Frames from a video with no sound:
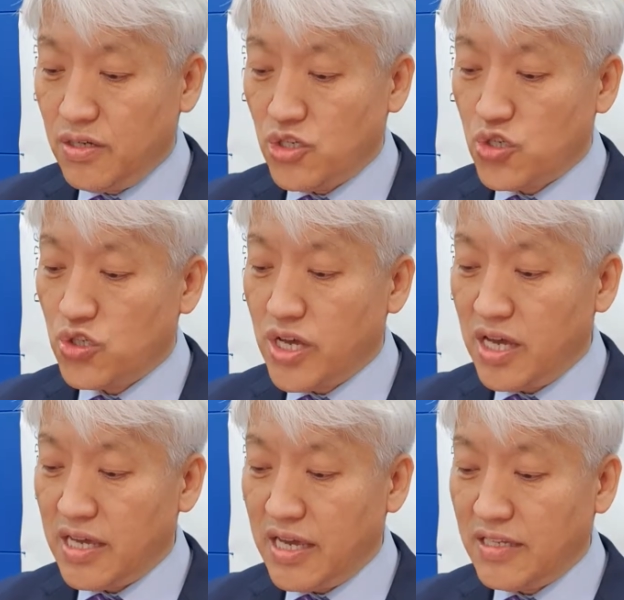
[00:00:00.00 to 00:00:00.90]

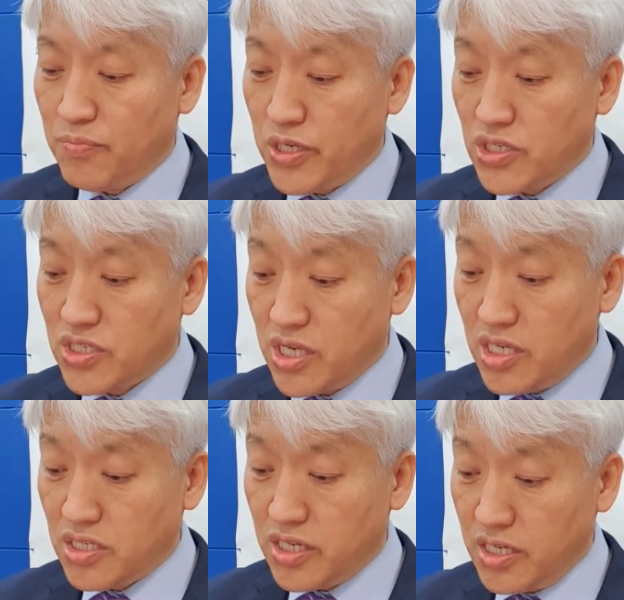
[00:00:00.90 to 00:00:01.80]
Judah and
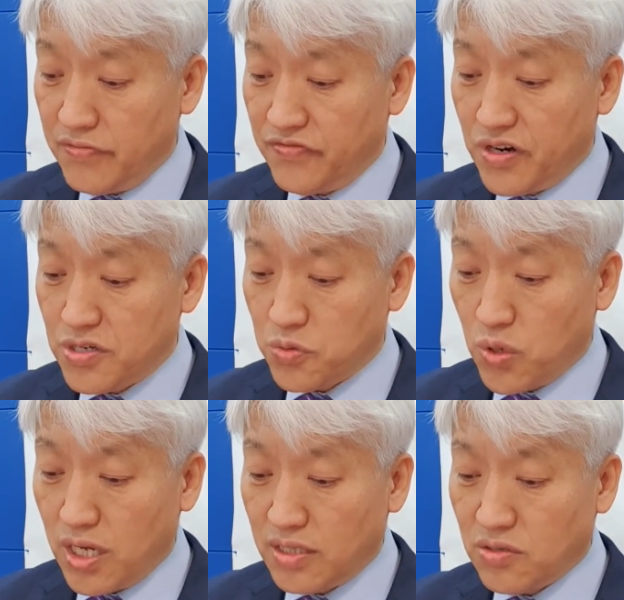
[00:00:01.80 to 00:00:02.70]
besieged it, verse
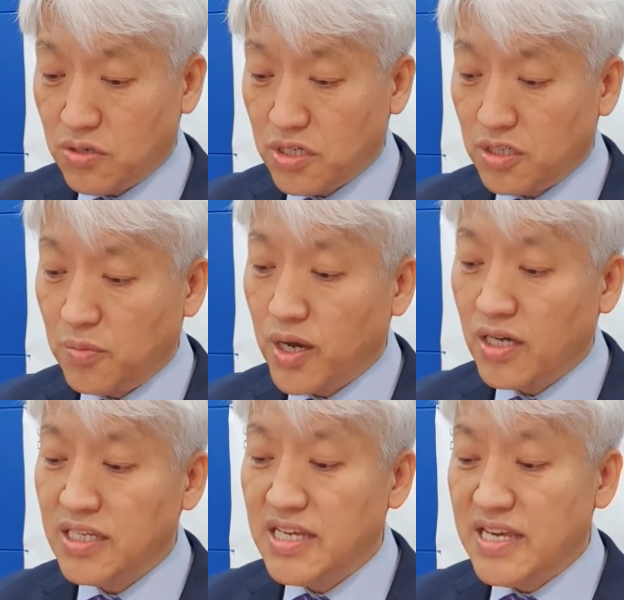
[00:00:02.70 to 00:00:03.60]
1, talking
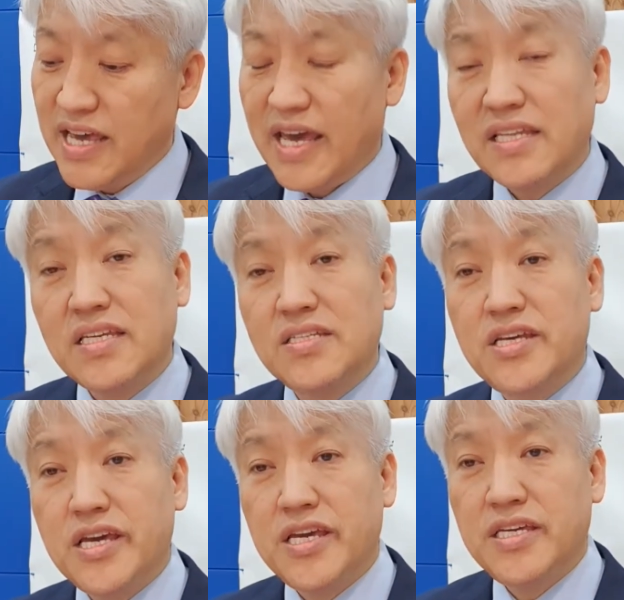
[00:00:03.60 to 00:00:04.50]
about. And
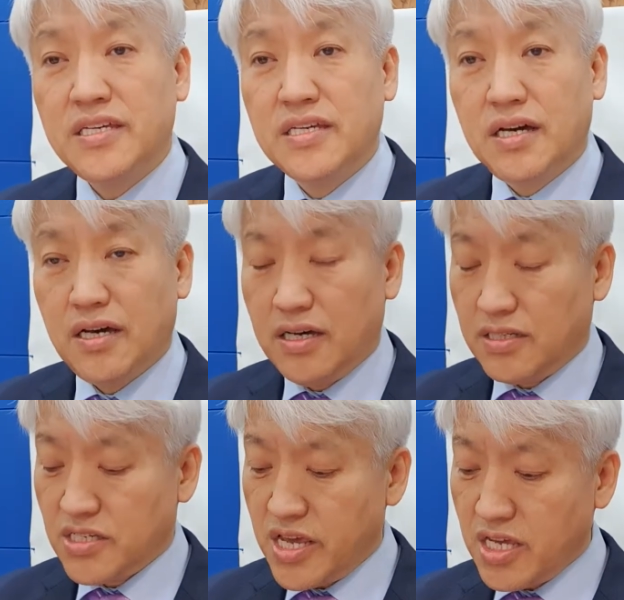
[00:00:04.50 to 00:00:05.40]
they
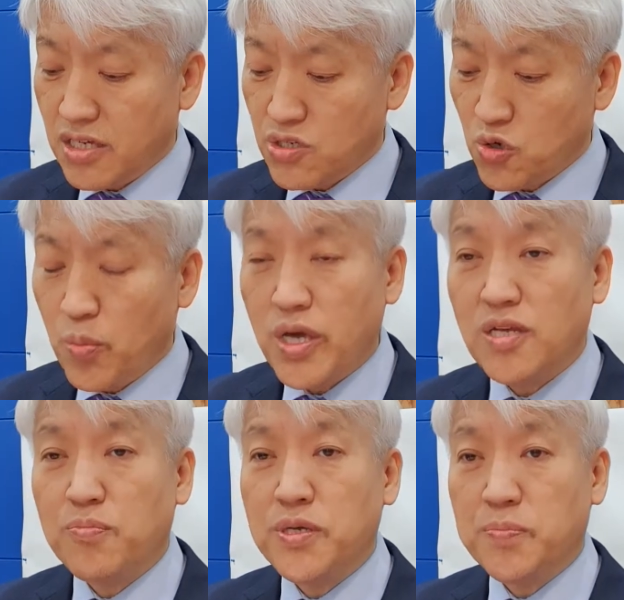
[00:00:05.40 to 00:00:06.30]
take so many
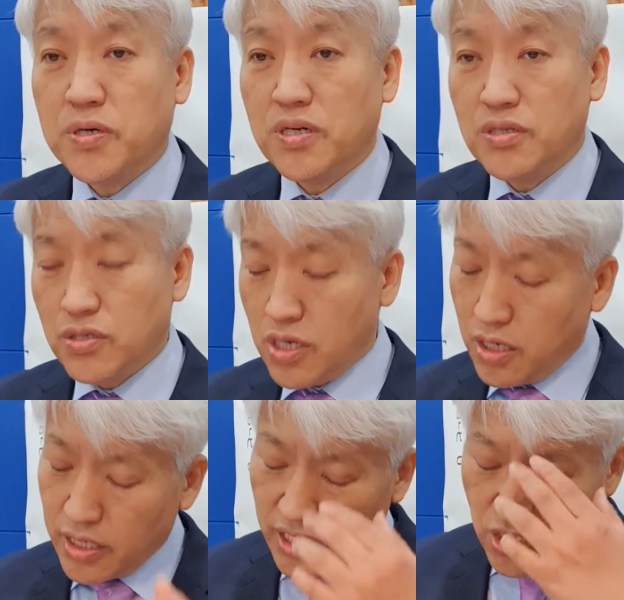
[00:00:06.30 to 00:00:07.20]
people
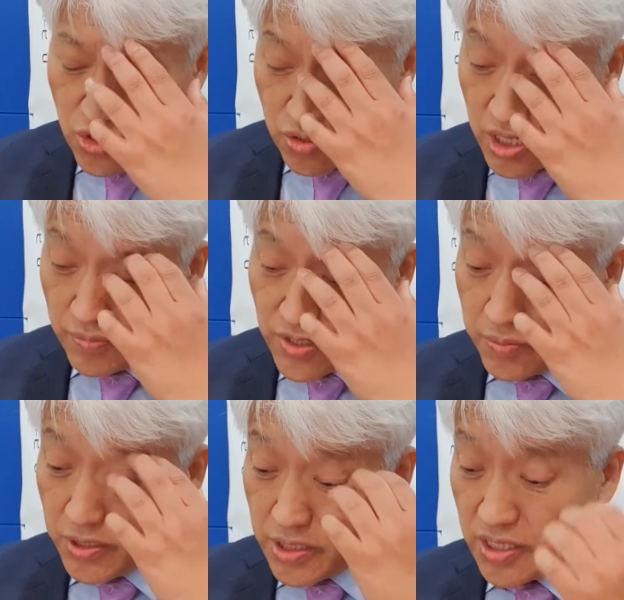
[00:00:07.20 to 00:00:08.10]
into
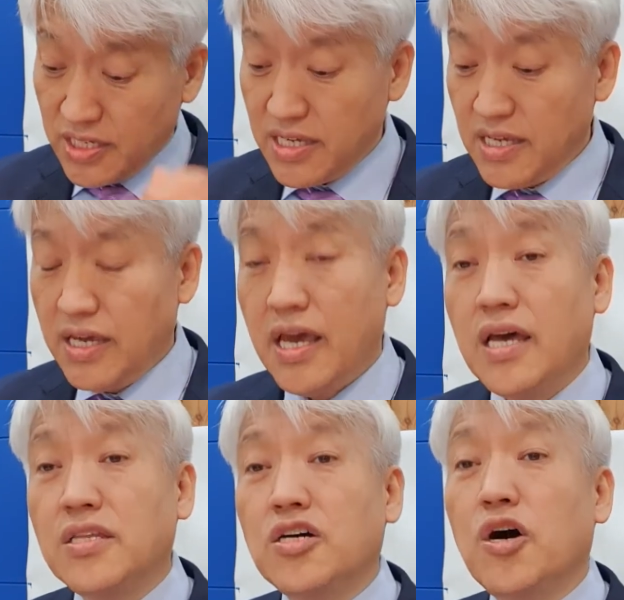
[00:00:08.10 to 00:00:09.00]
captivity.
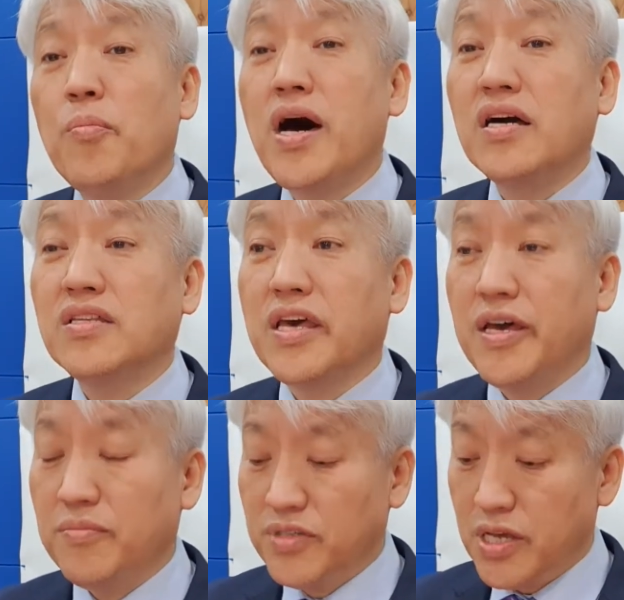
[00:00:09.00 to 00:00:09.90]
And among
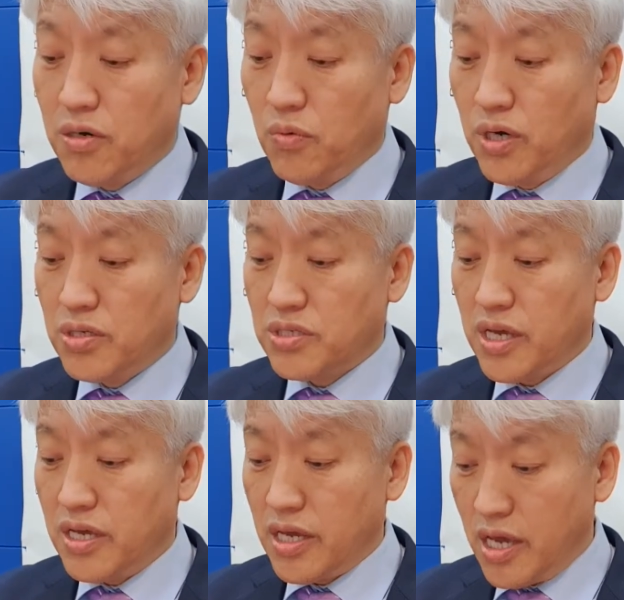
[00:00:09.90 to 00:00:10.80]
them, there was,
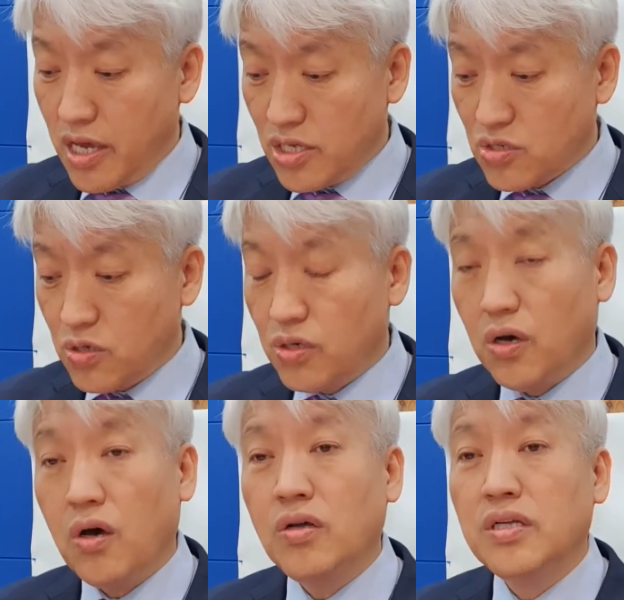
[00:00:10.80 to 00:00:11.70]
as you
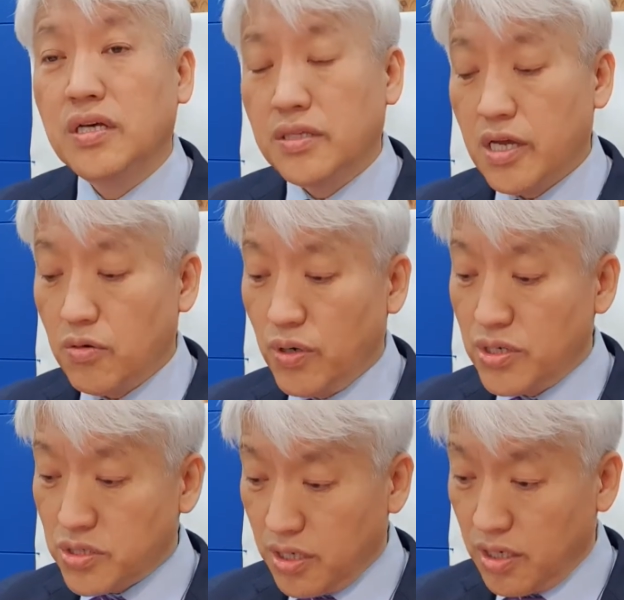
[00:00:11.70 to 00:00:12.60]
know, there
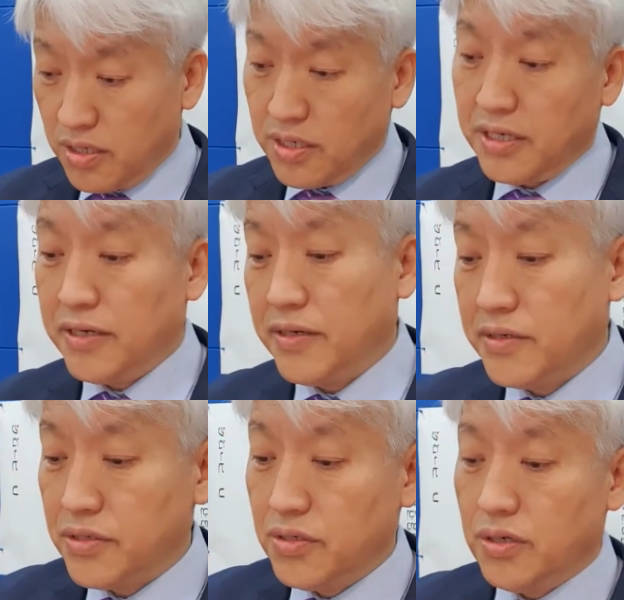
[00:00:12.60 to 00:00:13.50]
was,
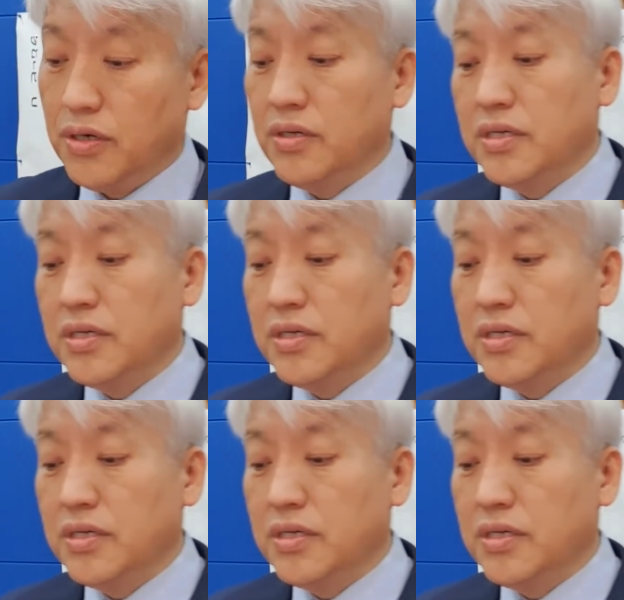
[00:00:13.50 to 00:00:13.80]
Daniel